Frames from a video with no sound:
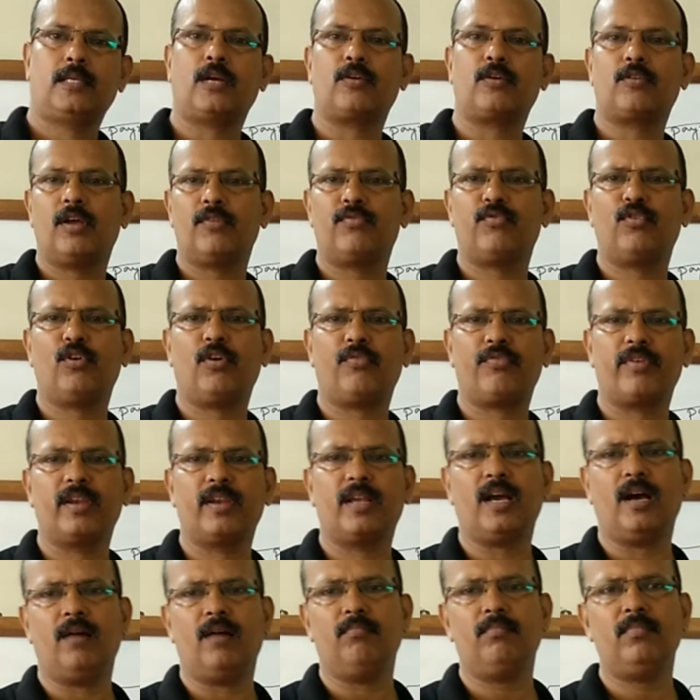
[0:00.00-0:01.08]
Circular flow of
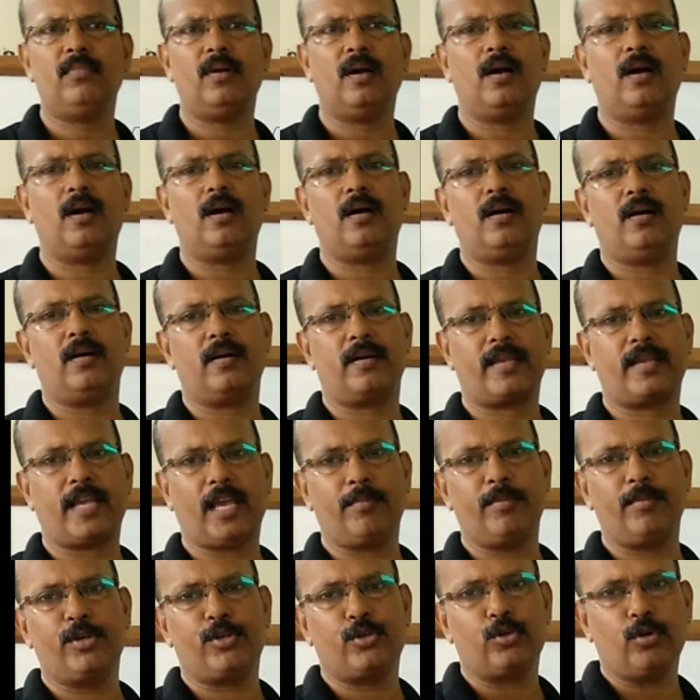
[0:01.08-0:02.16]
income
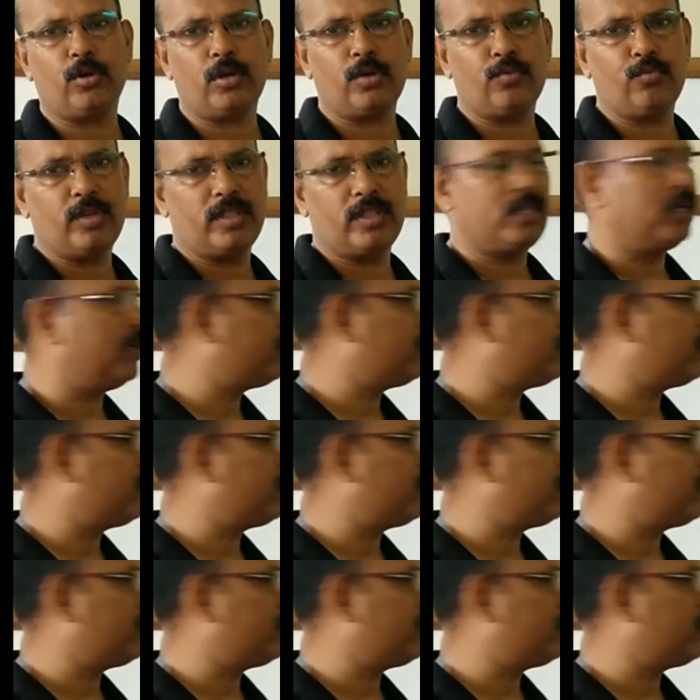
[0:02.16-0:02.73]
can be shown with